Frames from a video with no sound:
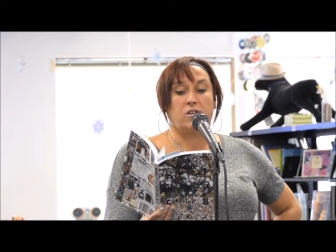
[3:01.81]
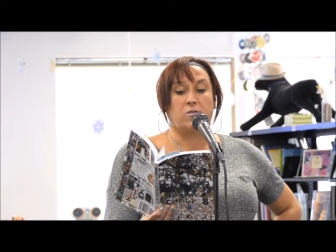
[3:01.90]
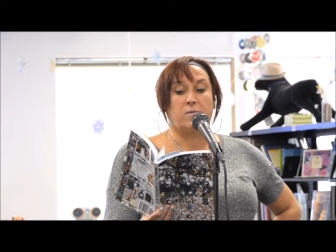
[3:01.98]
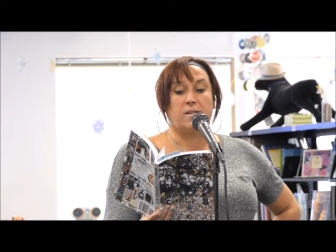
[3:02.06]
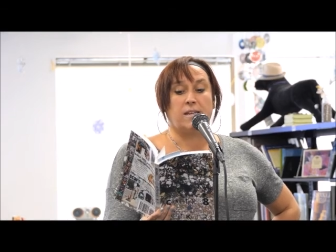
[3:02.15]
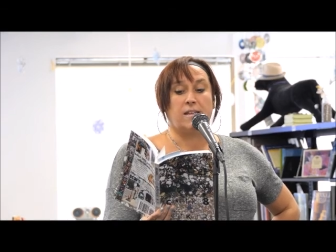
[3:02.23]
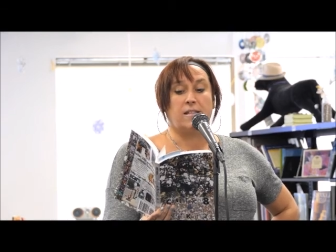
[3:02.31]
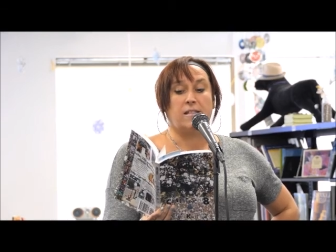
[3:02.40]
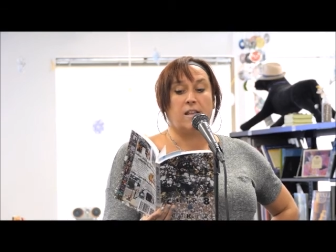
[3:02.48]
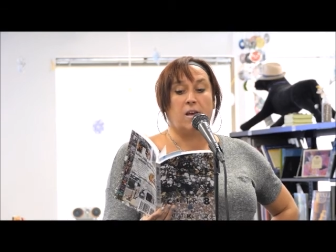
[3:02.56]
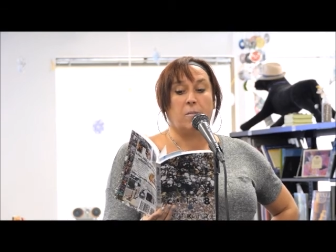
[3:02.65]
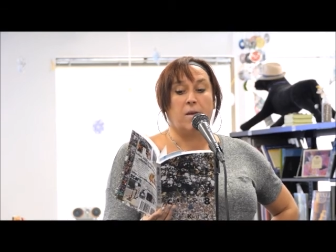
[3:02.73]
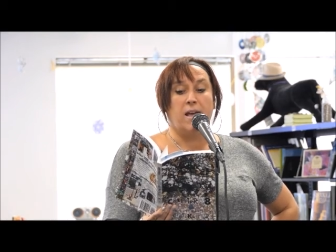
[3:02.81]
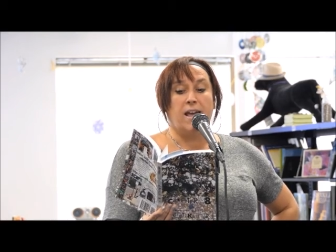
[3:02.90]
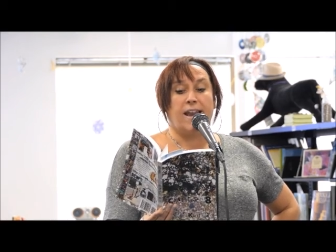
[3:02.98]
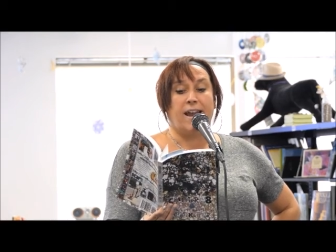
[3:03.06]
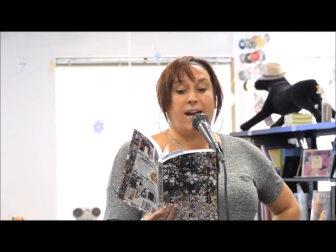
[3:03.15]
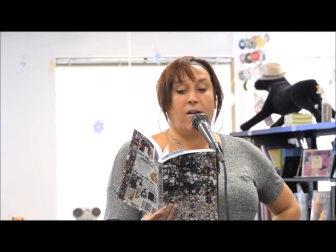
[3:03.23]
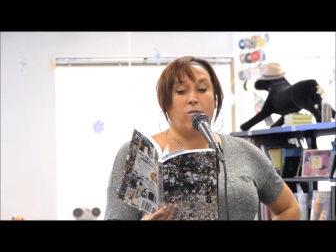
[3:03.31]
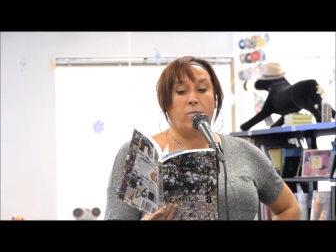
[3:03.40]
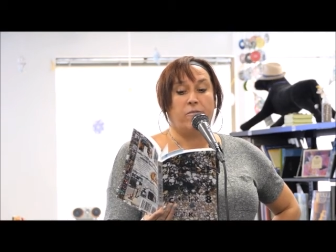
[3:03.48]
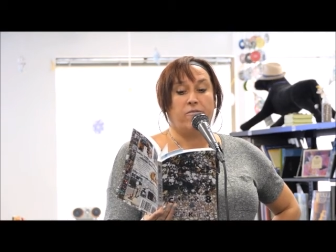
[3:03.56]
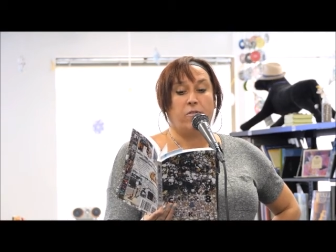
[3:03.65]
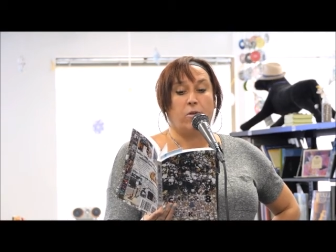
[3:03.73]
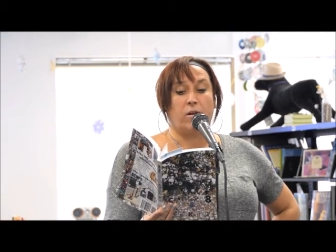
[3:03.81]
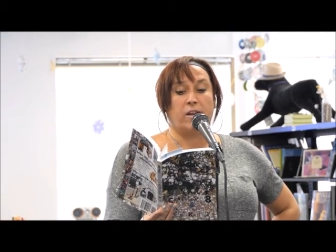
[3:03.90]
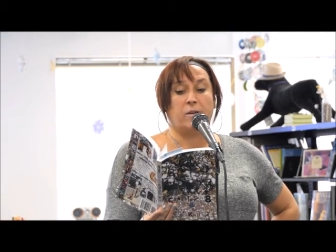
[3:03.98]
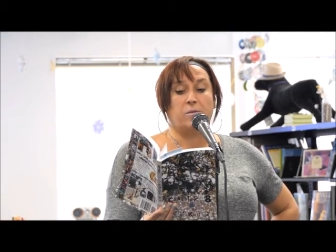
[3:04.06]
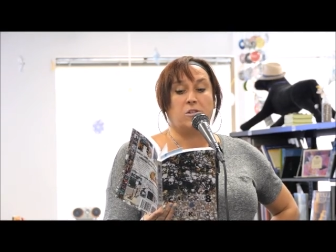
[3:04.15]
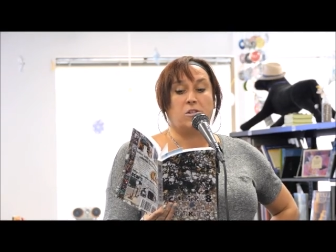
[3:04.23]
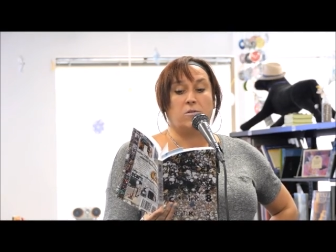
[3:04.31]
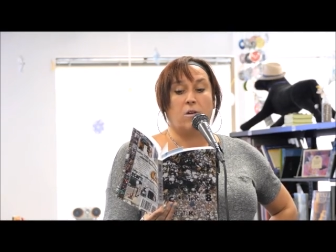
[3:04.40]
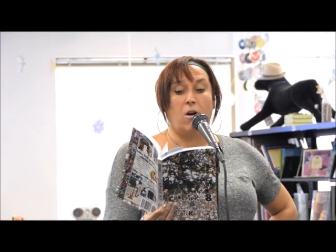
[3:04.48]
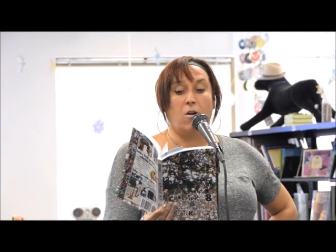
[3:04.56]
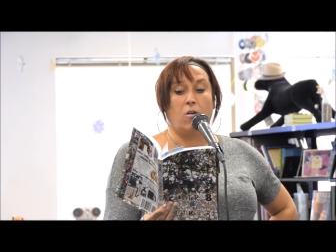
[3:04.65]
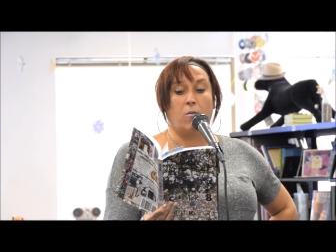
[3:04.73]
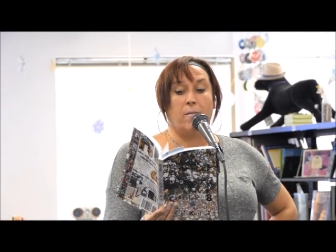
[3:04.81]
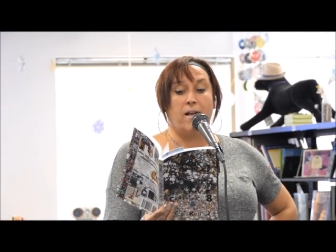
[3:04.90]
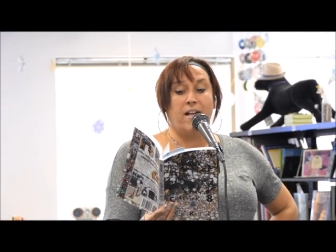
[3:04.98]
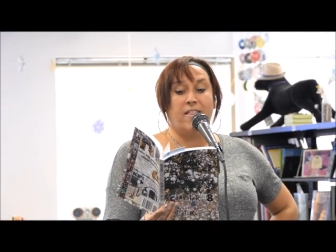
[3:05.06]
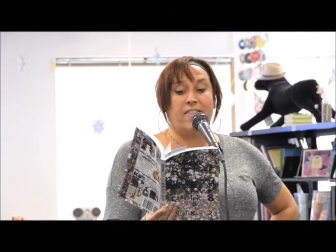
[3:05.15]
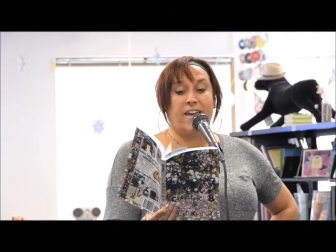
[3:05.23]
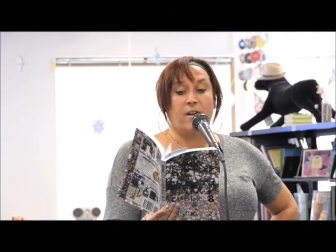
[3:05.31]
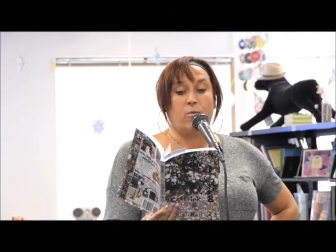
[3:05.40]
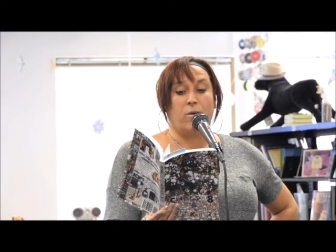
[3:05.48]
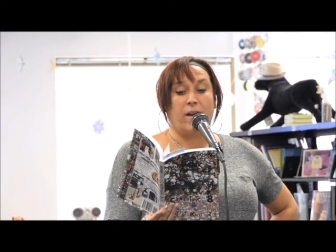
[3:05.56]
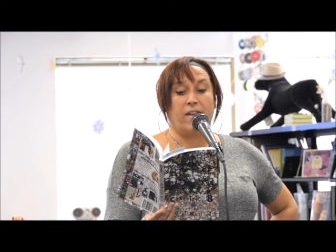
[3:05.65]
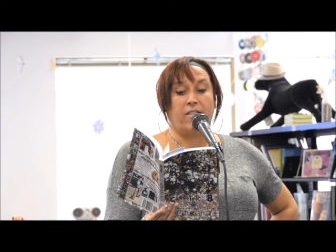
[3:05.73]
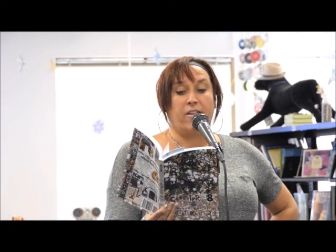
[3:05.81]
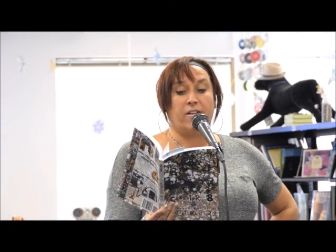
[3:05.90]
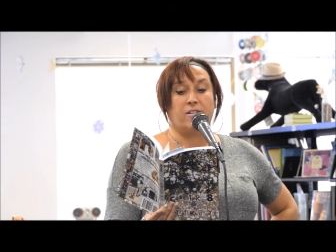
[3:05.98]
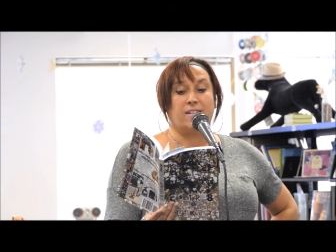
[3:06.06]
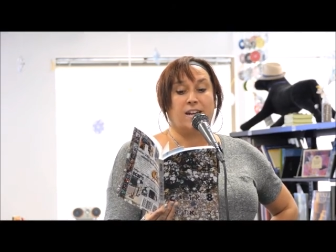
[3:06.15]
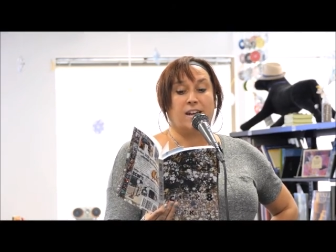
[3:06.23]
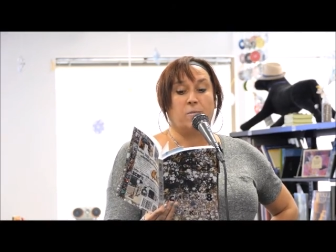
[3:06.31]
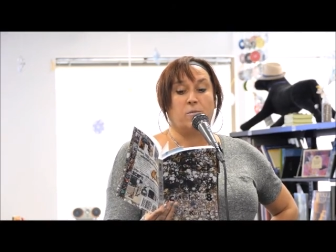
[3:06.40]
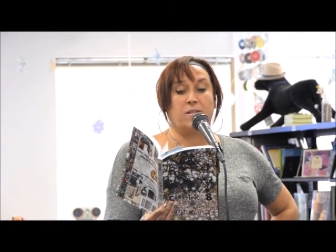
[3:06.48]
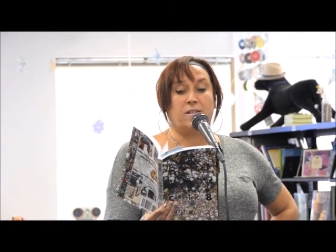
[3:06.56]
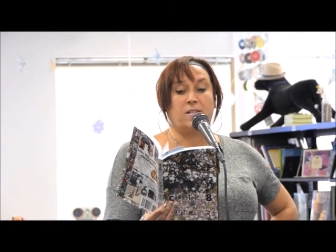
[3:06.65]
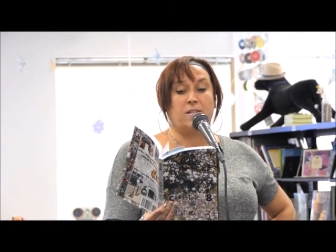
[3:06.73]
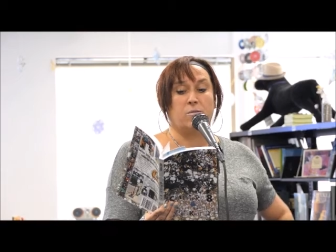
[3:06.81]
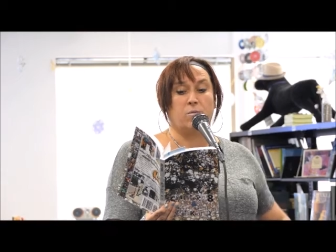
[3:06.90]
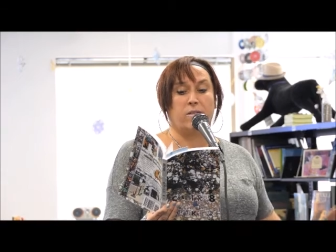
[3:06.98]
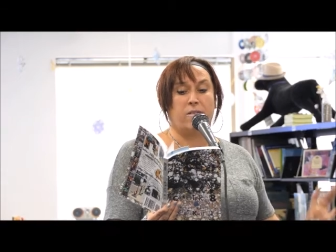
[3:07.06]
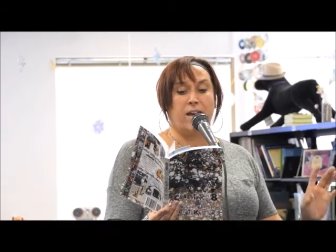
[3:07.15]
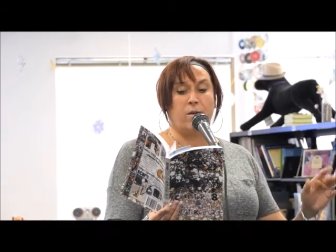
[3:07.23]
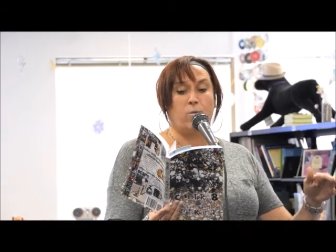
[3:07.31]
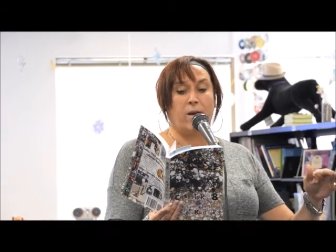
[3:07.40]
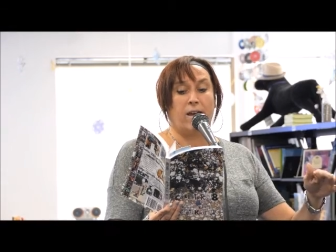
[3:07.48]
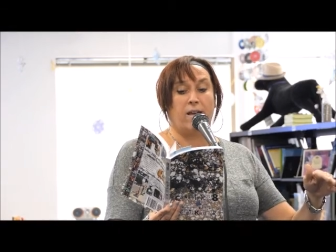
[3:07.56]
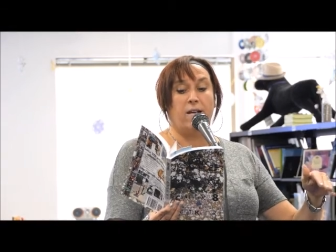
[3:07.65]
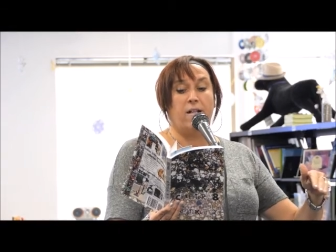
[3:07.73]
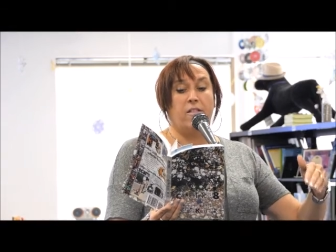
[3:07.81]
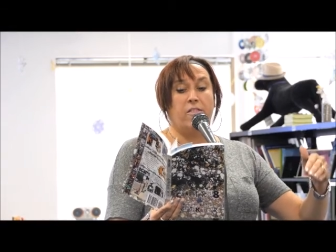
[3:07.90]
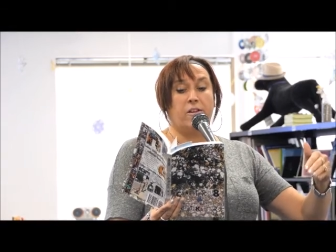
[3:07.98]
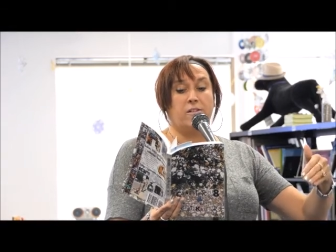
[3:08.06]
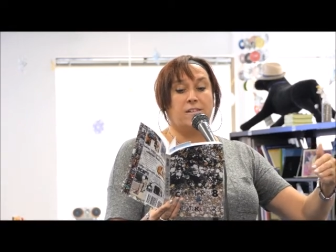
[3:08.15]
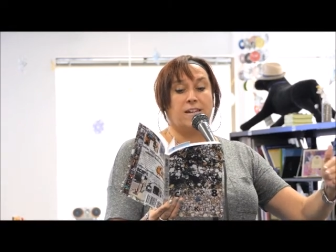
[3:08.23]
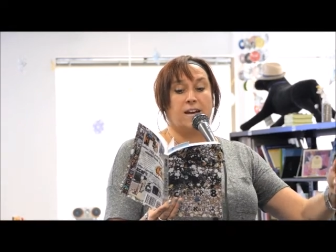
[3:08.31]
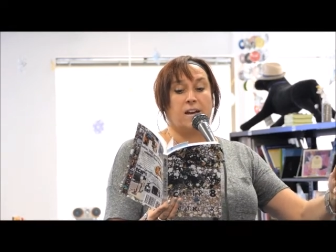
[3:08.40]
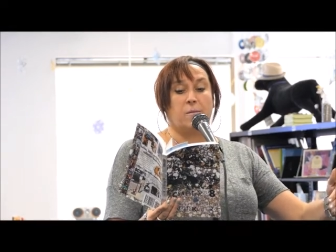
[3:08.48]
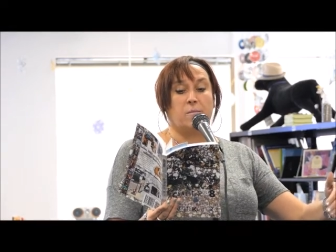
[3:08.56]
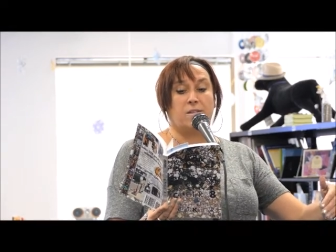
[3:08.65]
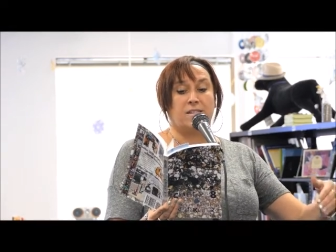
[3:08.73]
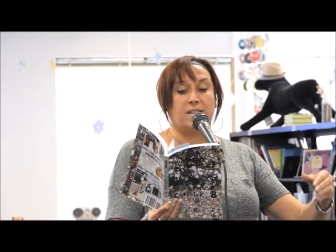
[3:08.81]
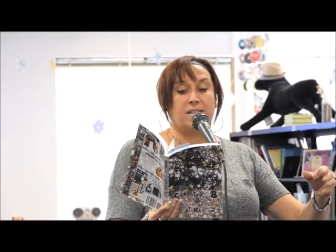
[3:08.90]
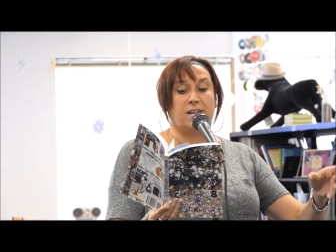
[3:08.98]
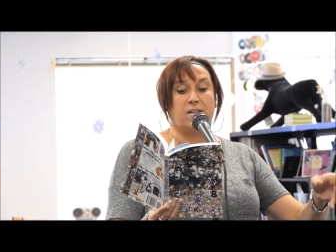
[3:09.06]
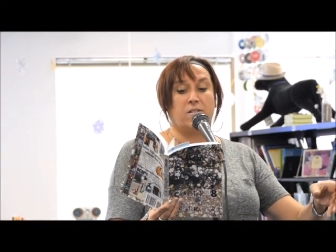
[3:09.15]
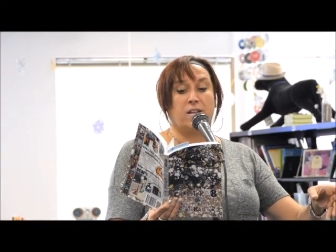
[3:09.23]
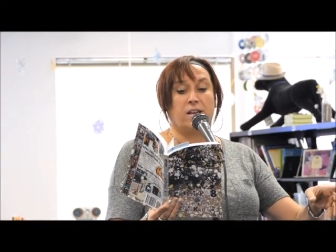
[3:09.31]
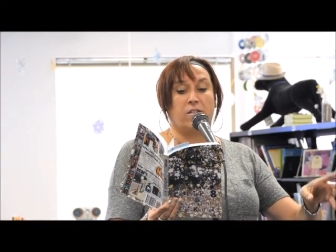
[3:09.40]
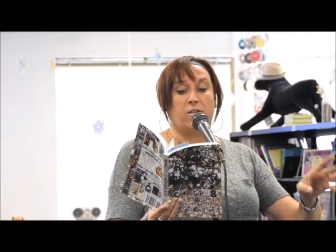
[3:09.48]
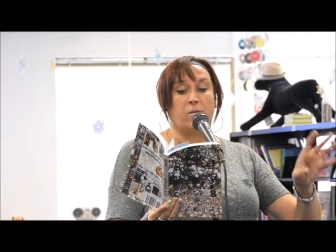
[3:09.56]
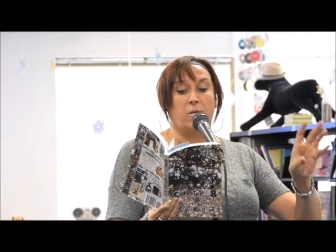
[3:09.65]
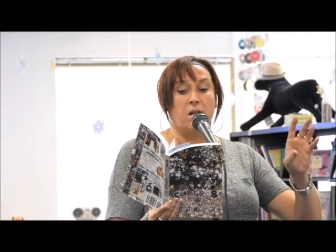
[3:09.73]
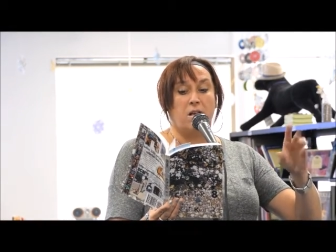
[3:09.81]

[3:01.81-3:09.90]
cubes in them an hour before he was due home. That way their time was that way their time to sit down together.